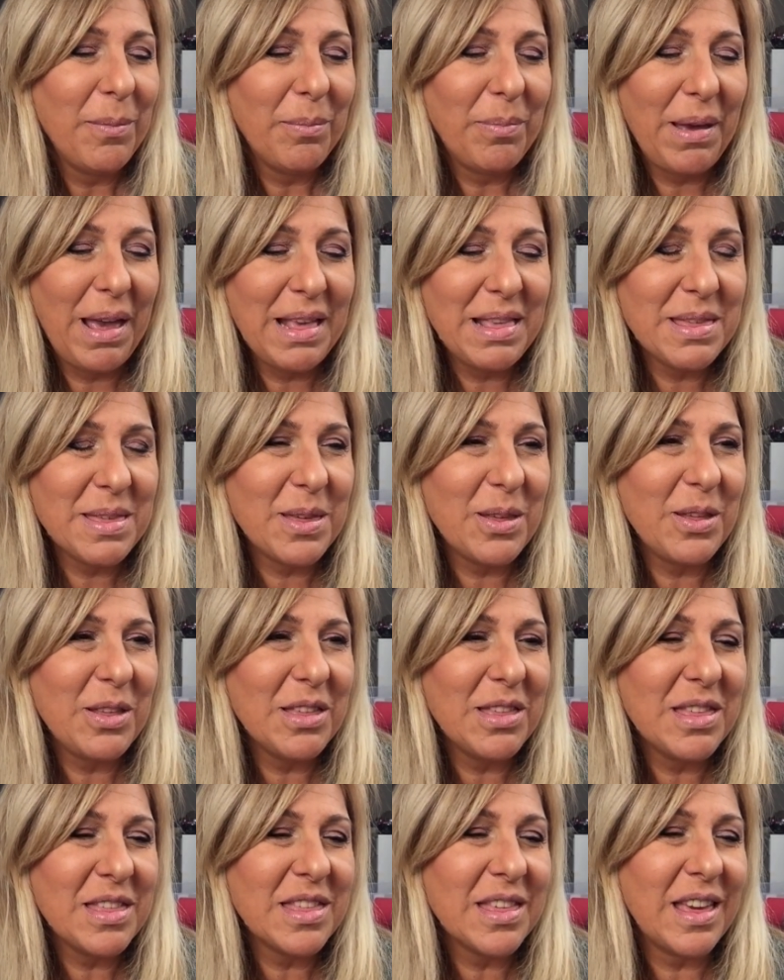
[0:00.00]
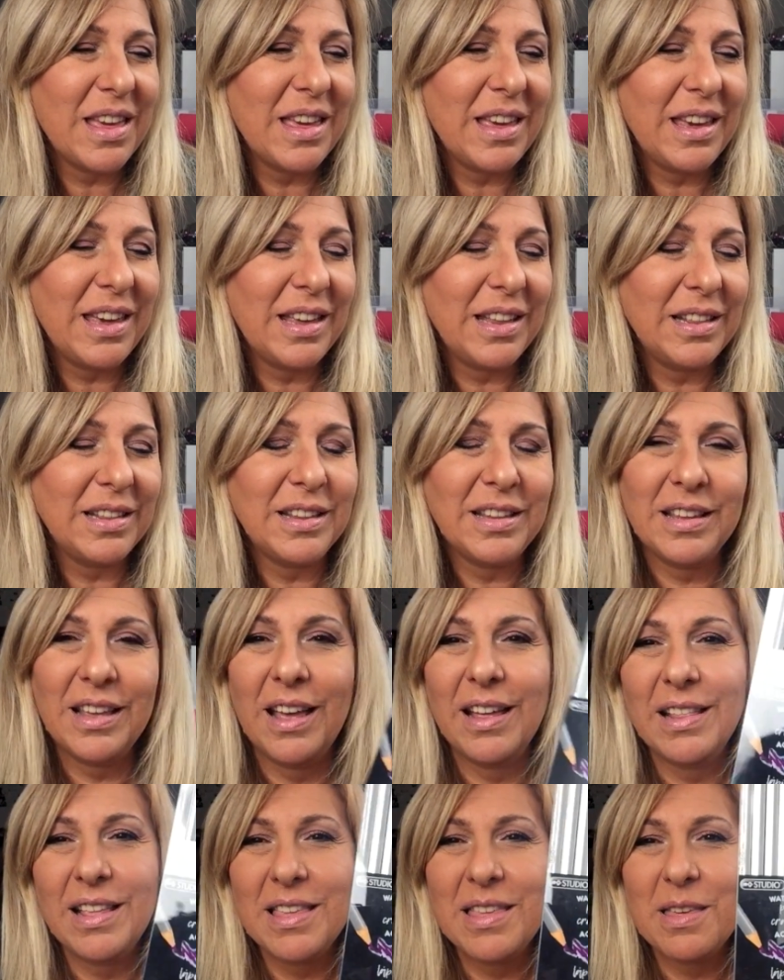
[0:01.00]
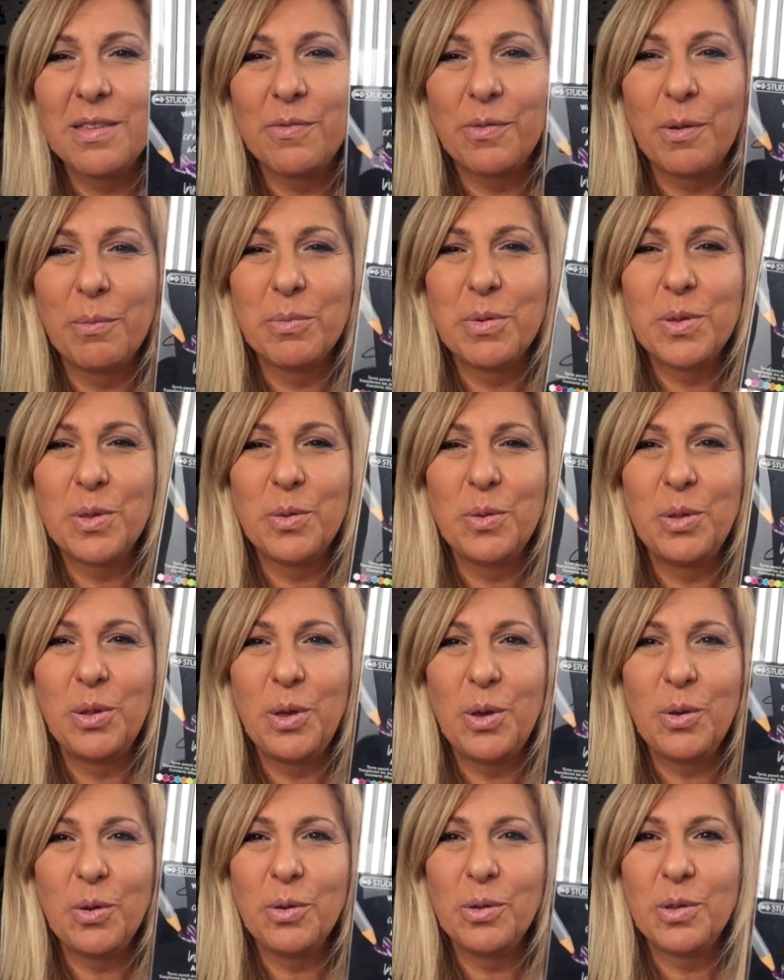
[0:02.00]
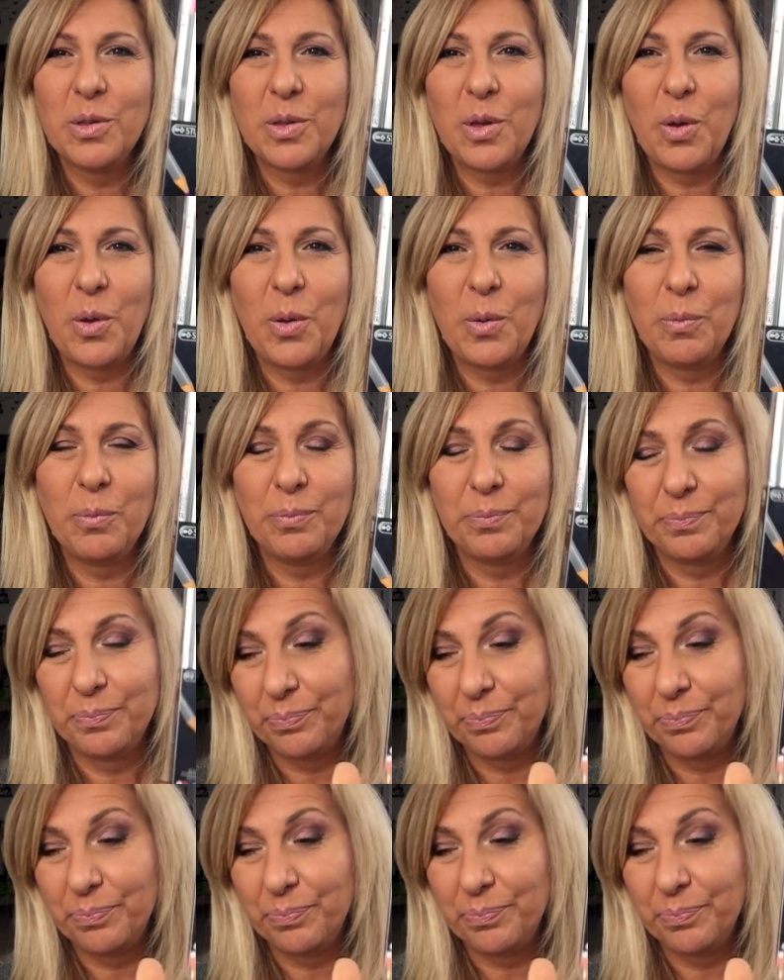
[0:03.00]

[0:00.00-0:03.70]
pencils, and this is from Studio, so,